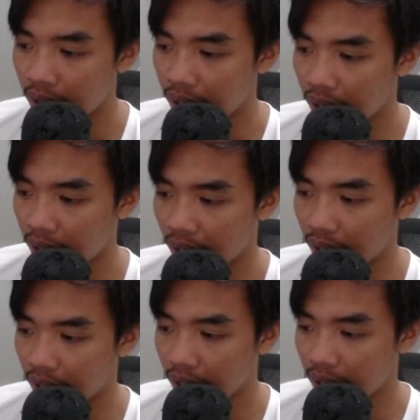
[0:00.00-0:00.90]
and
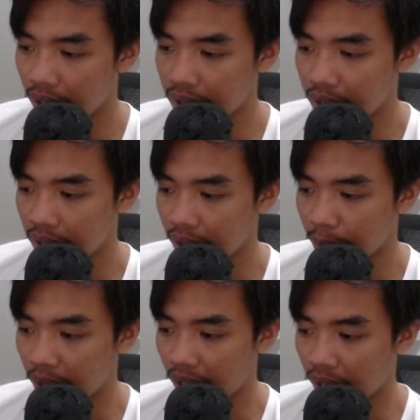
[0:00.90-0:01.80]
then let's say we
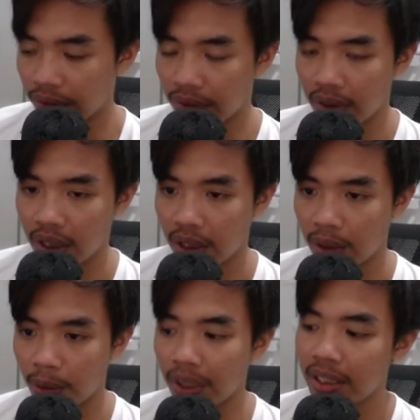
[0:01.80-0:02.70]
have
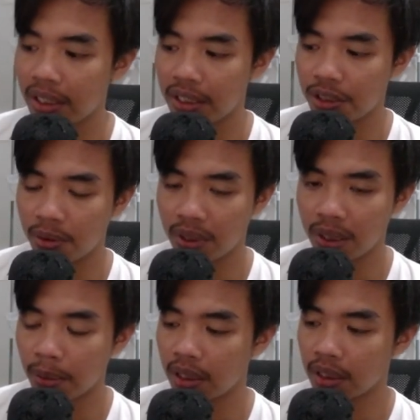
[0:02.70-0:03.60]
created this 3D
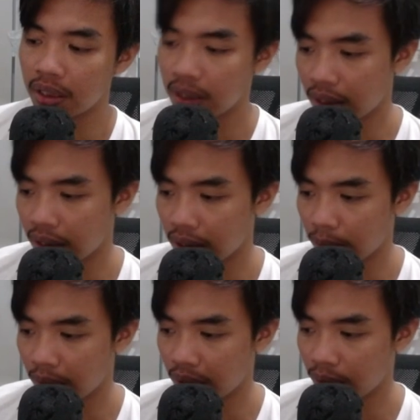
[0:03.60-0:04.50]
model and then we
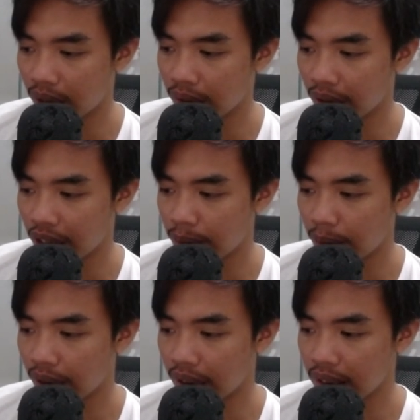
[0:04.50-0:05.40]
try to export
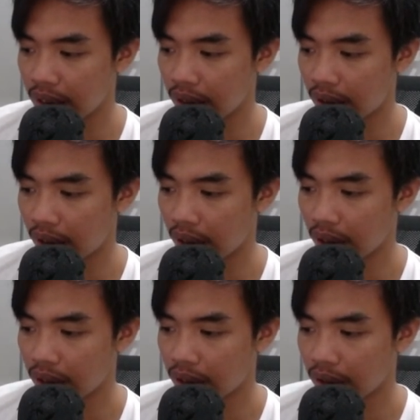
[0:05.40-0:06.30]
this. Alright,
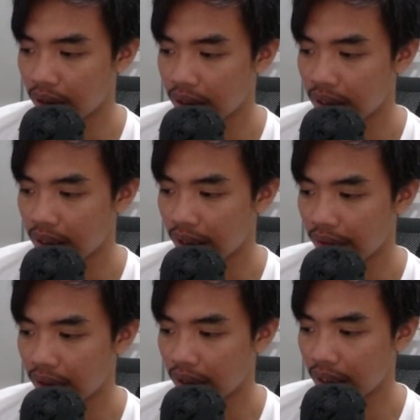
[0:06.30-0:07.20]
let's have
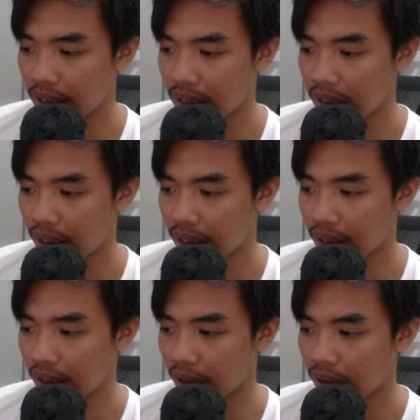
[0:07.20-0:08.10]
a nice little
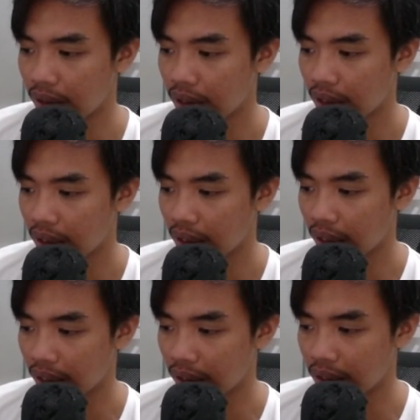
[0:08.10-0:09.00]
look.
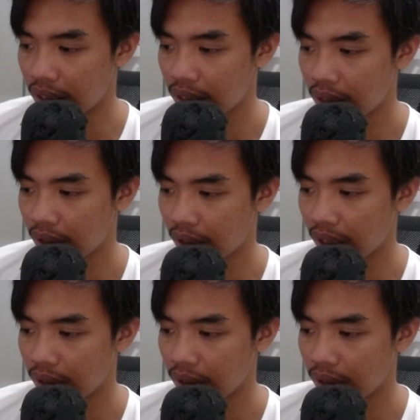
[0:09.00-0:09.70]
This, okay.